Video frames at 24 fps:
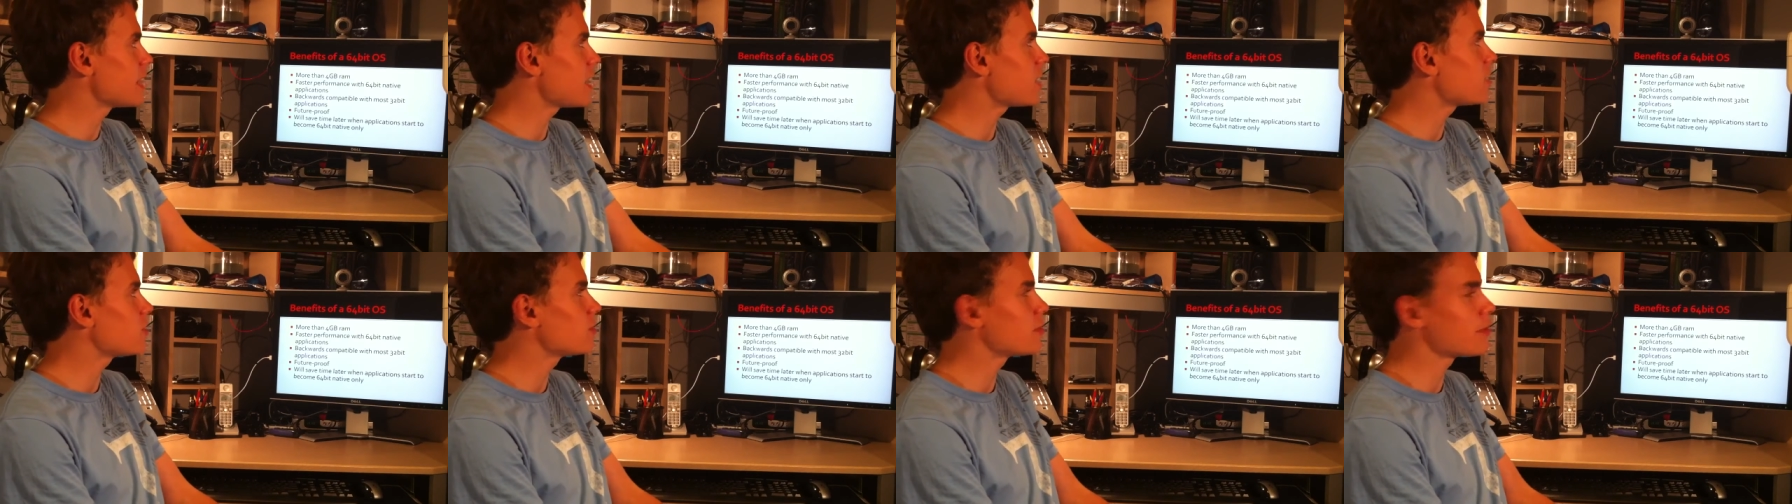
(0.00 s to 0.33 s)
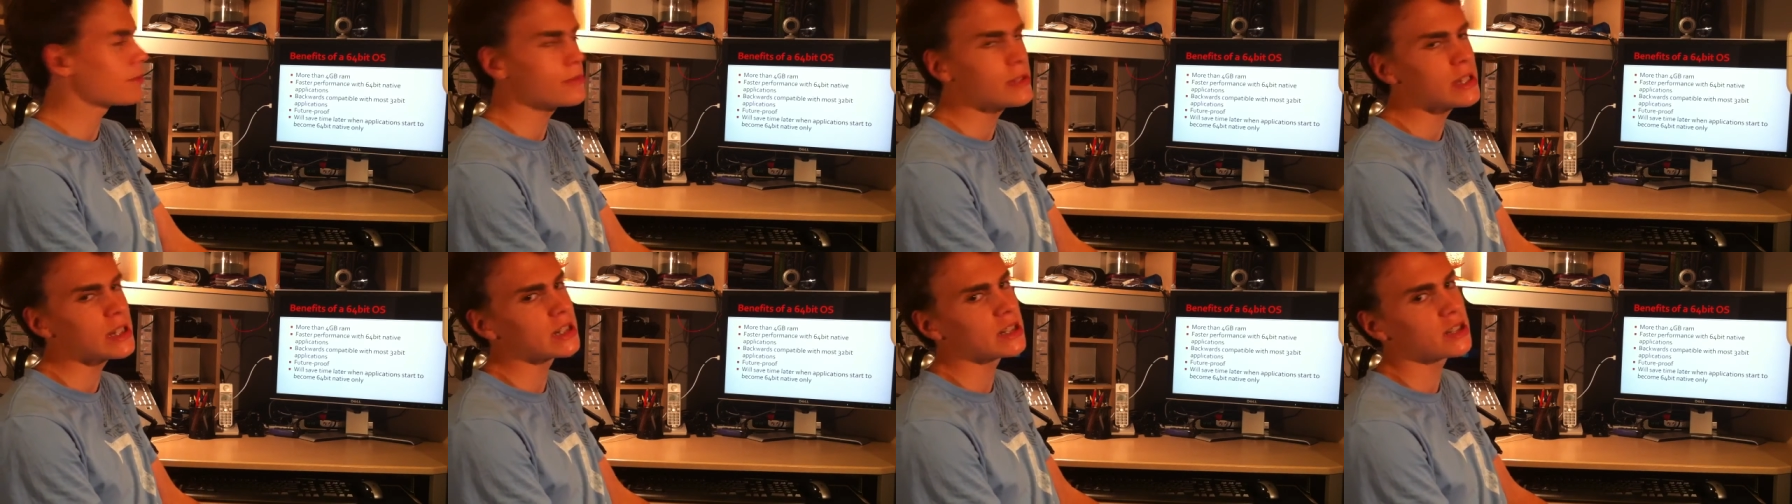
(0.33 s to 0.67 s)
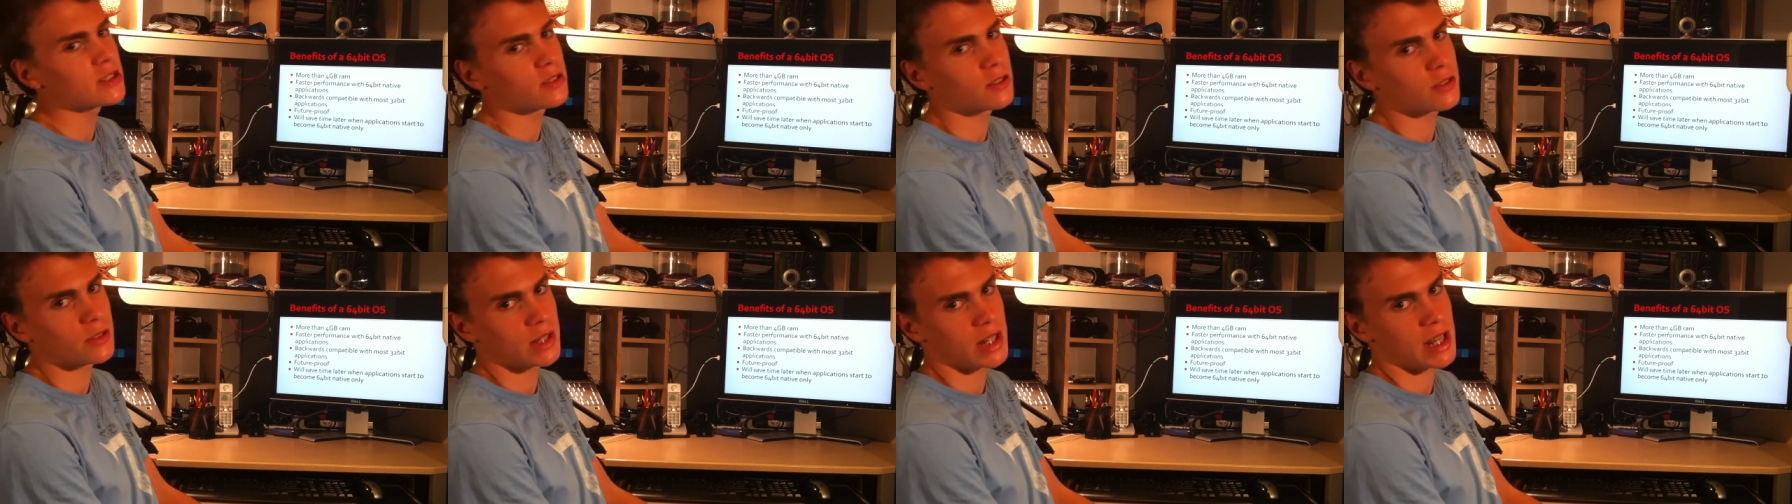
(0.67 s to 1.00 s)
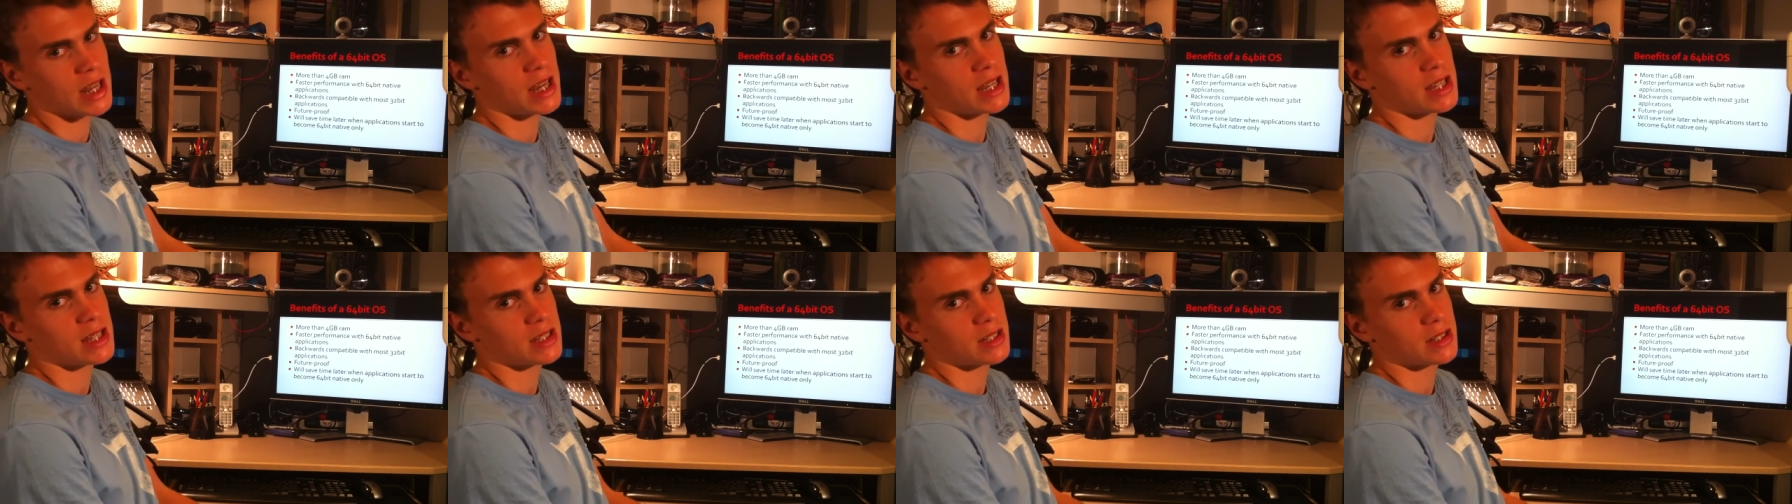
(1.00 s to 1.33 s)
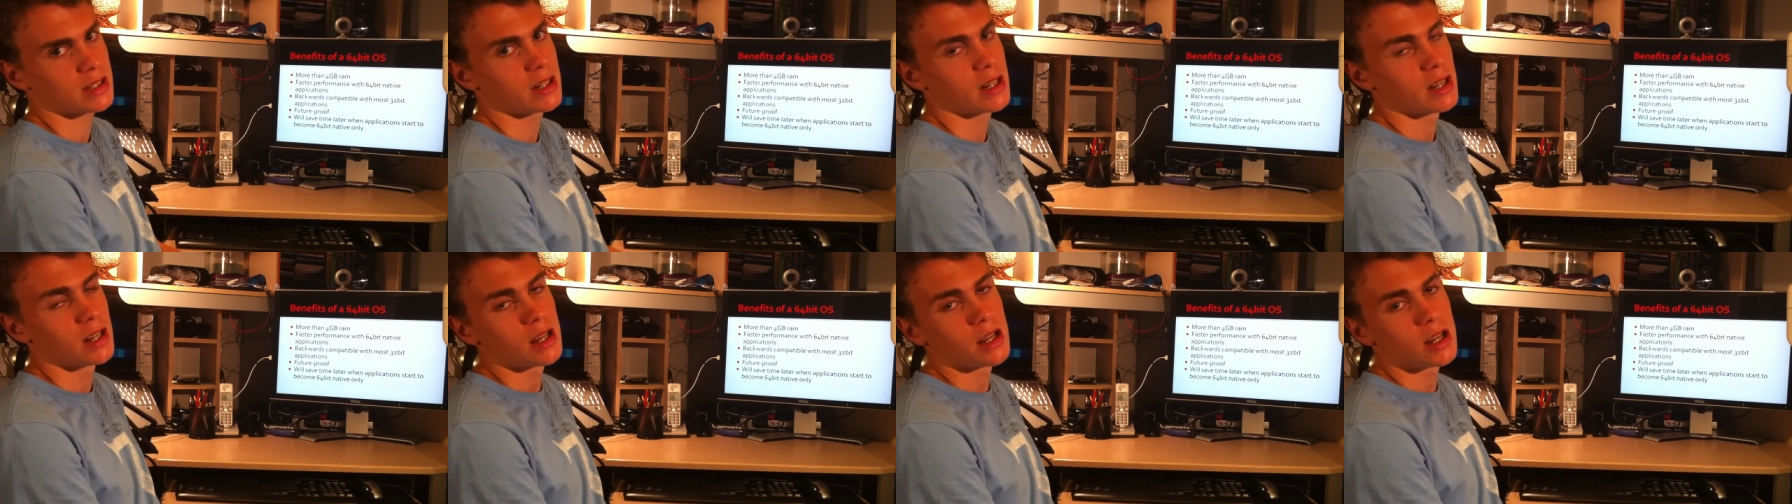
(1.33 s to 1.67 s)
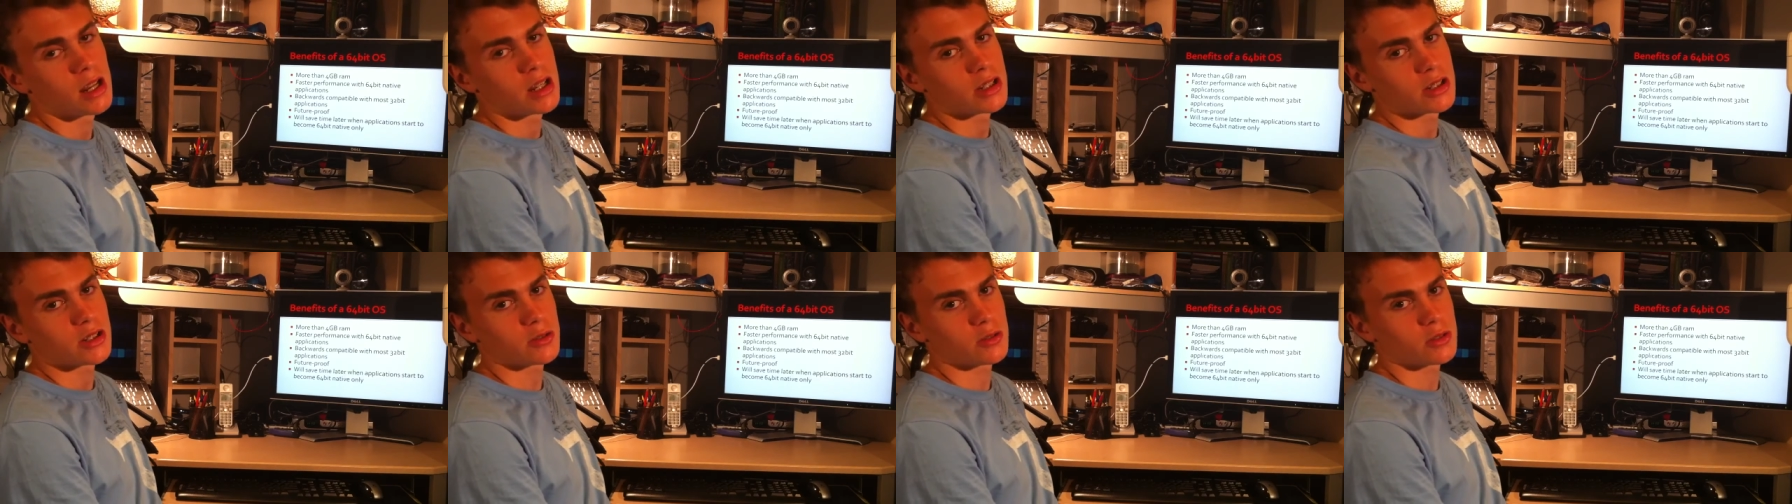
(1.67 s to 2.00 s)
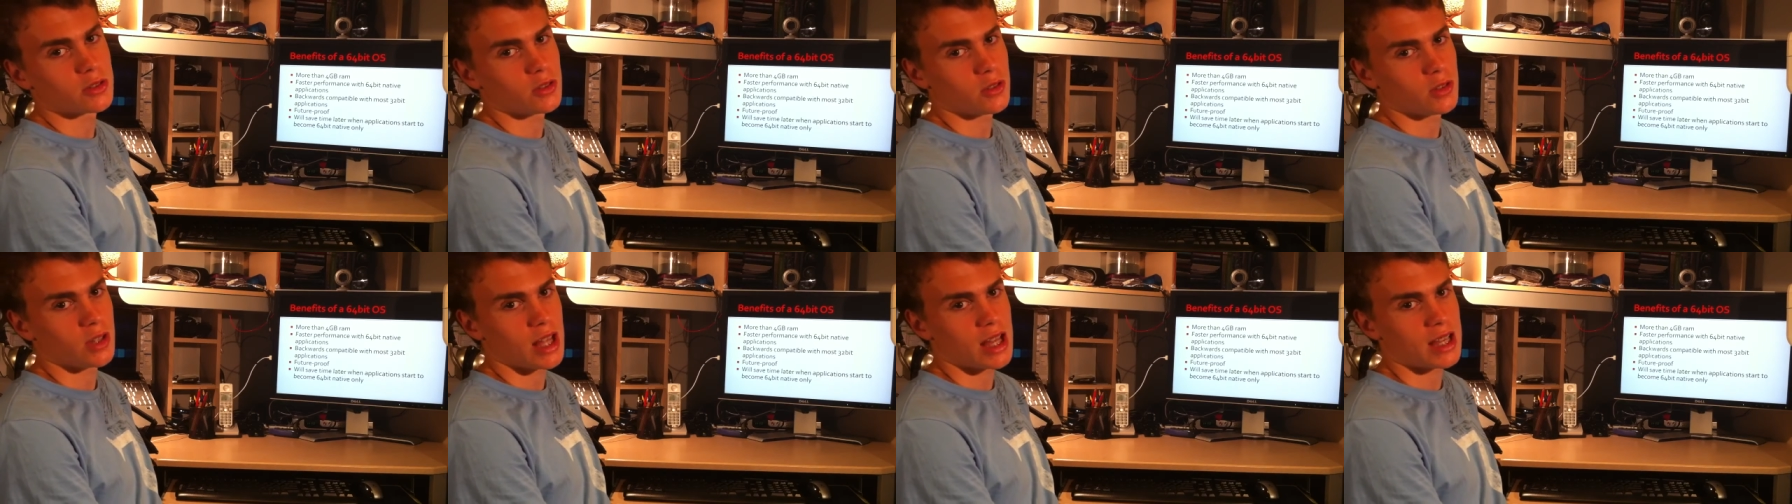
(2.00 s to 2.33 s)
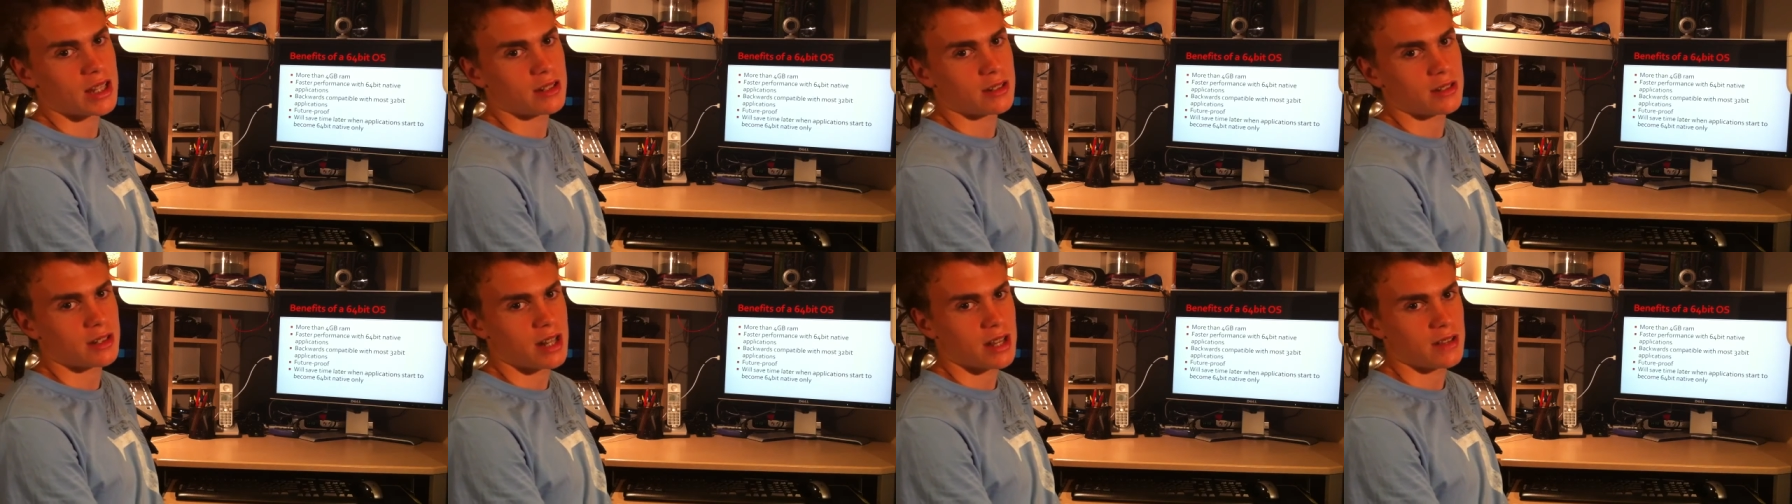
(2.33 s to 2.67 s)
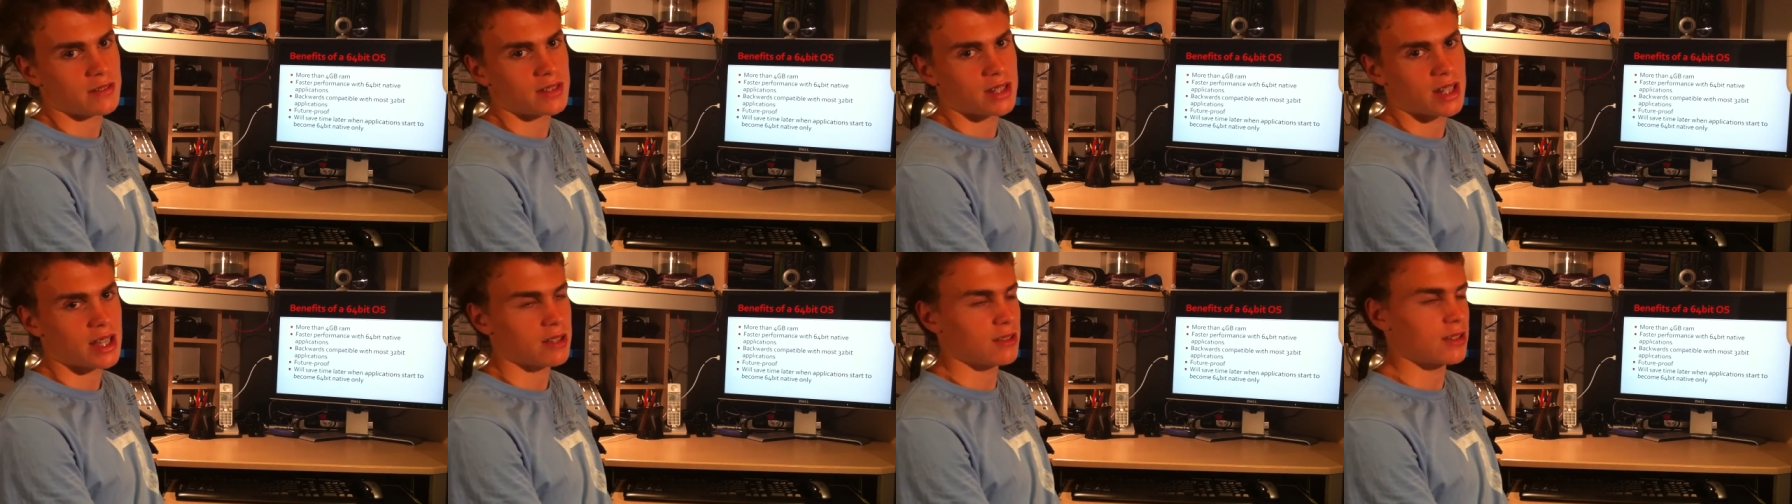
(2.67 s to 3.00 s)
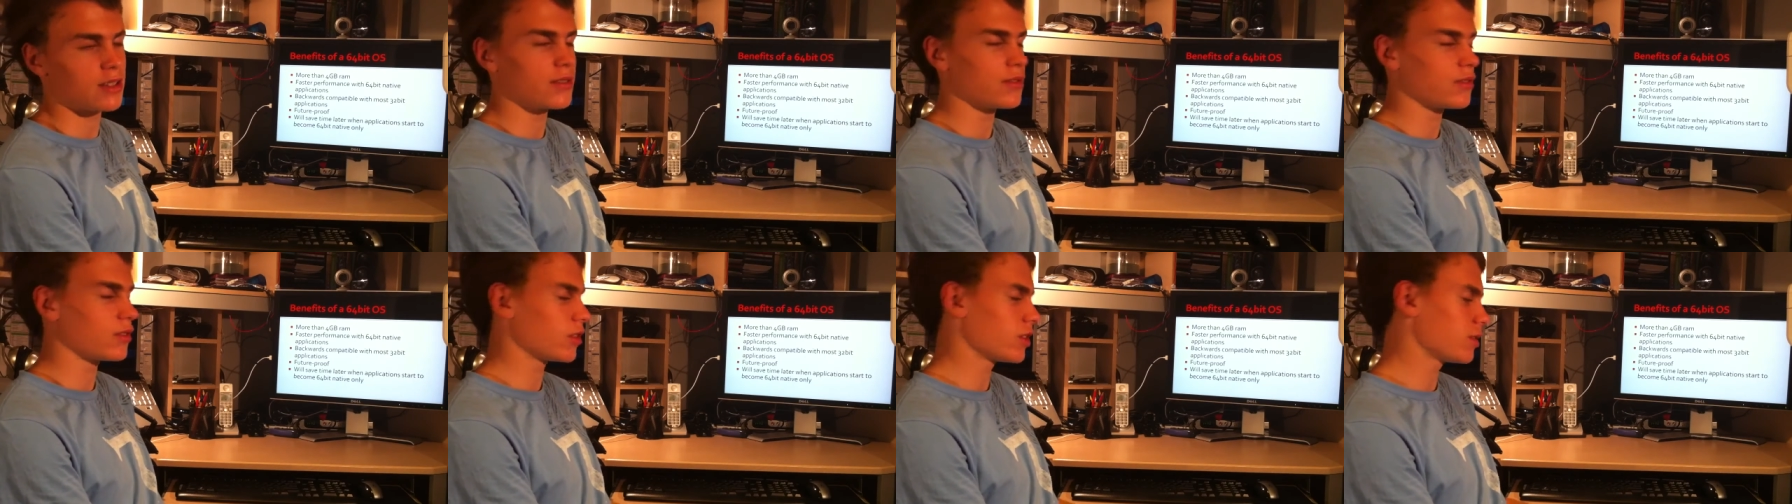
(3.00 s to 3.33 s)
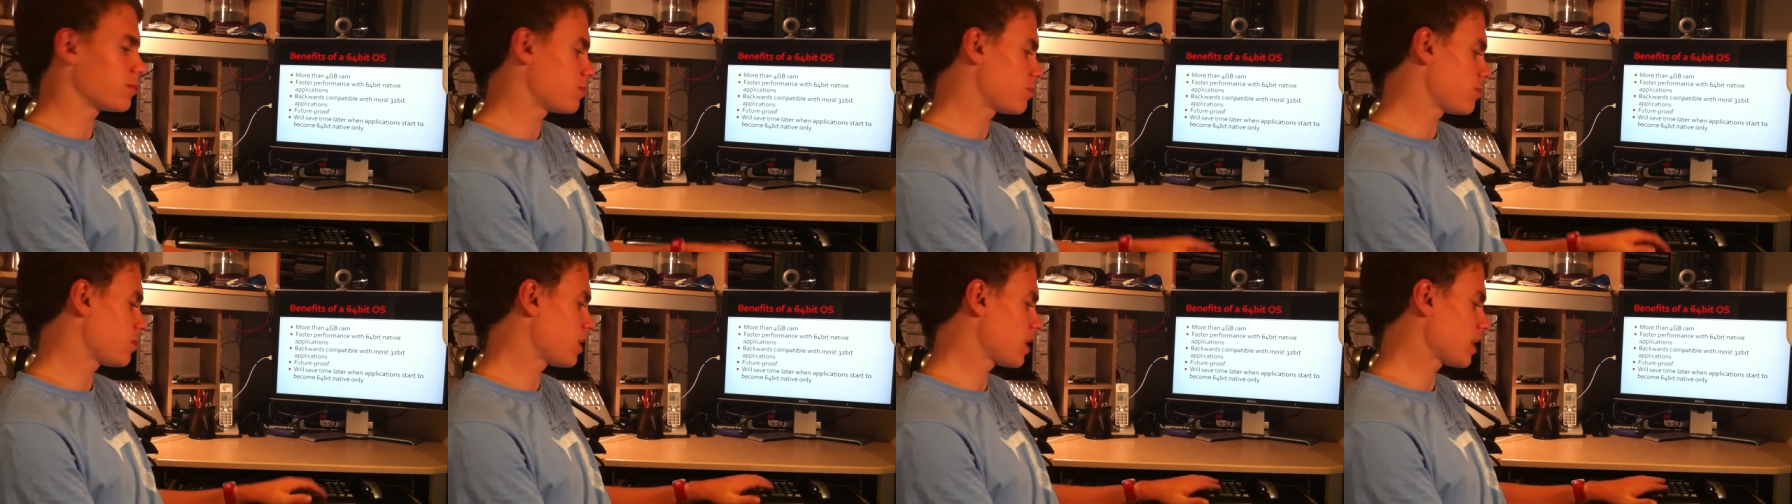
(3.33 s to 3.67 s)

now, it'd be better to do it now than do it all later and have to get rid of all your,